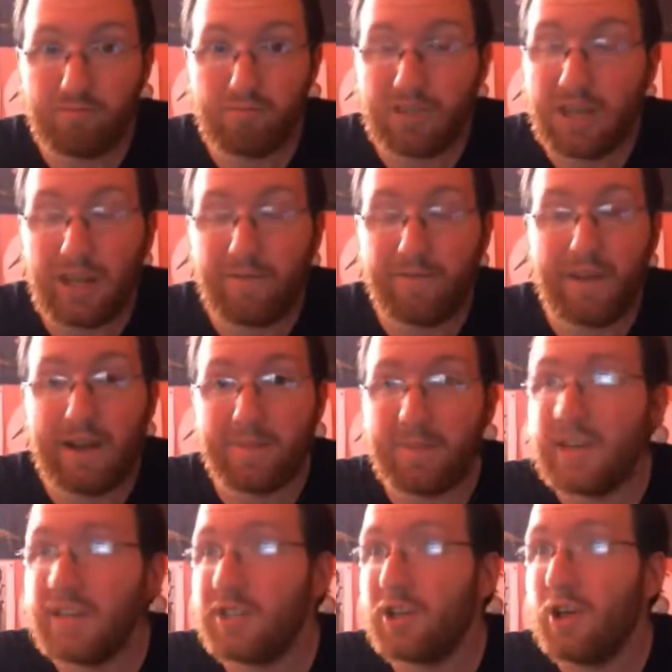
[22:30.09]
say 5
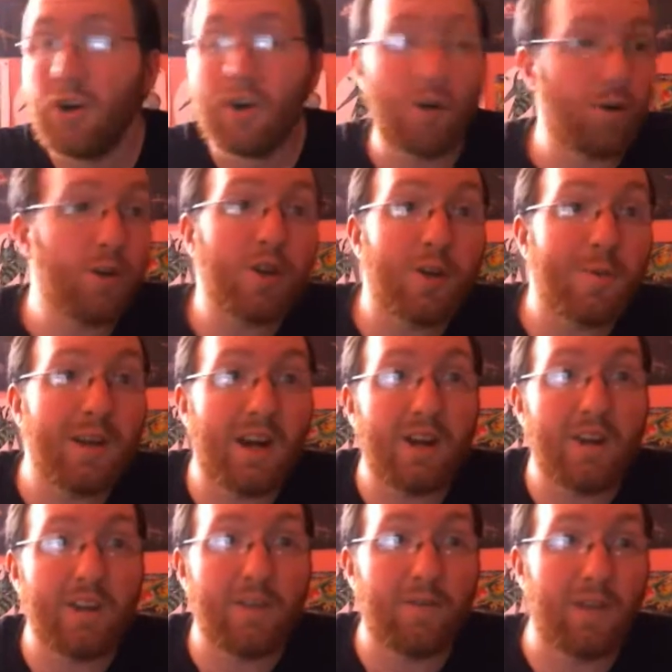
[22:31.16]
minutes, or you could be
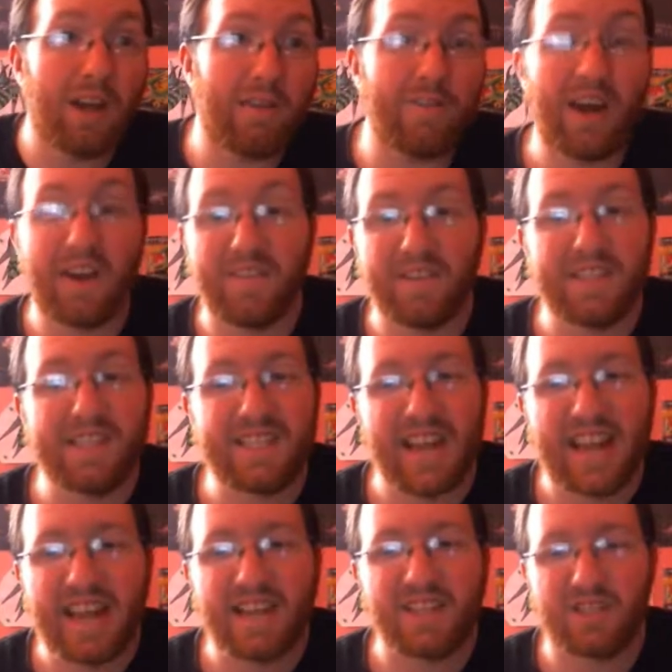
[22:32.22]
hunting for 5
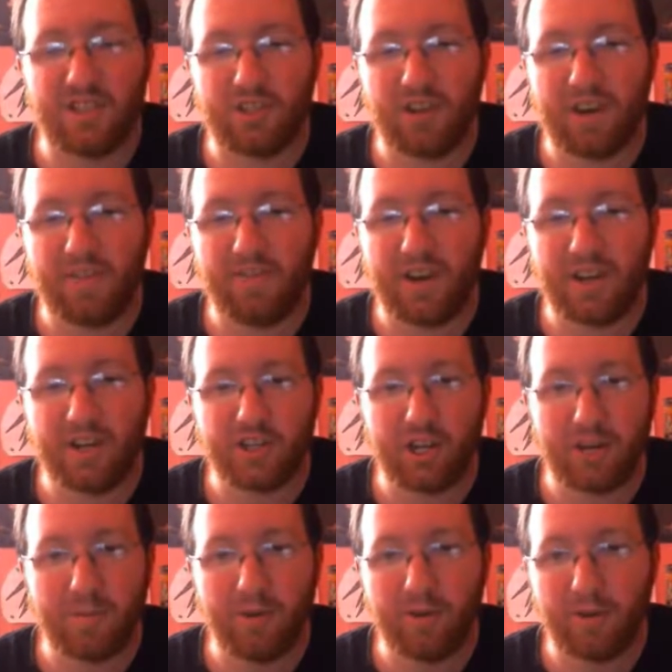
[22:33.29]
days to try and find a
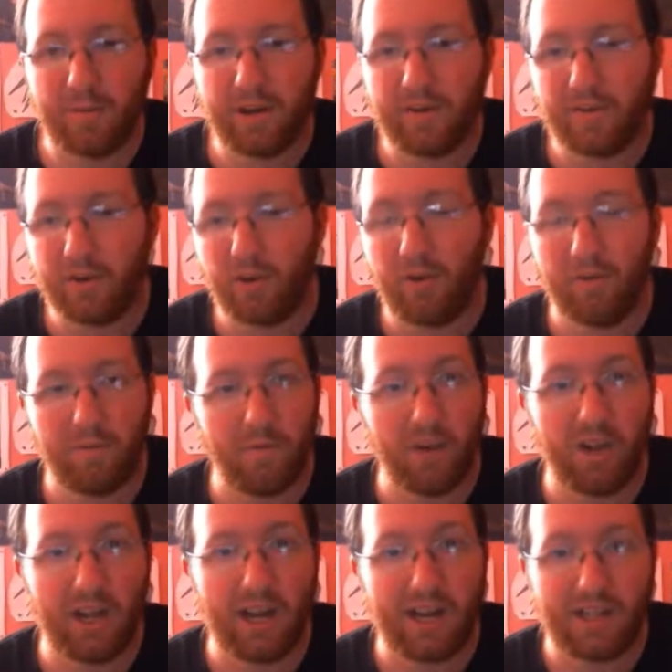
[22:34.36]
shiny Pokemon if you're going
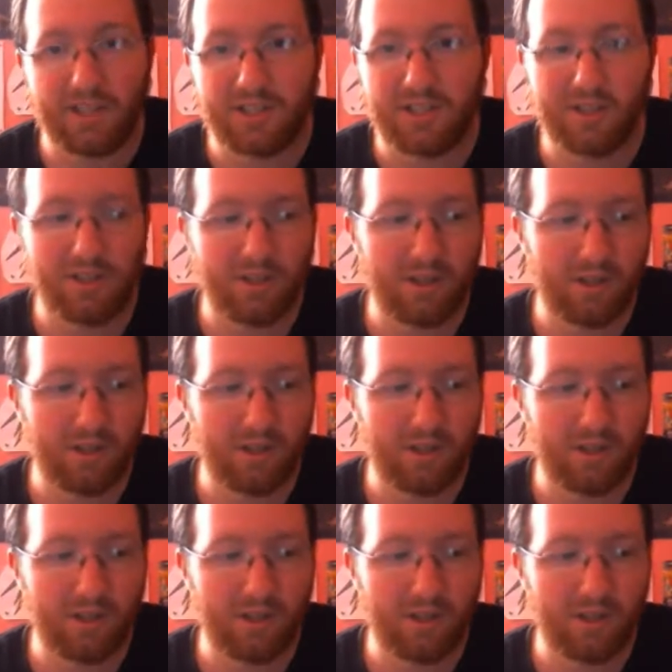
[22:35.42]
full odds.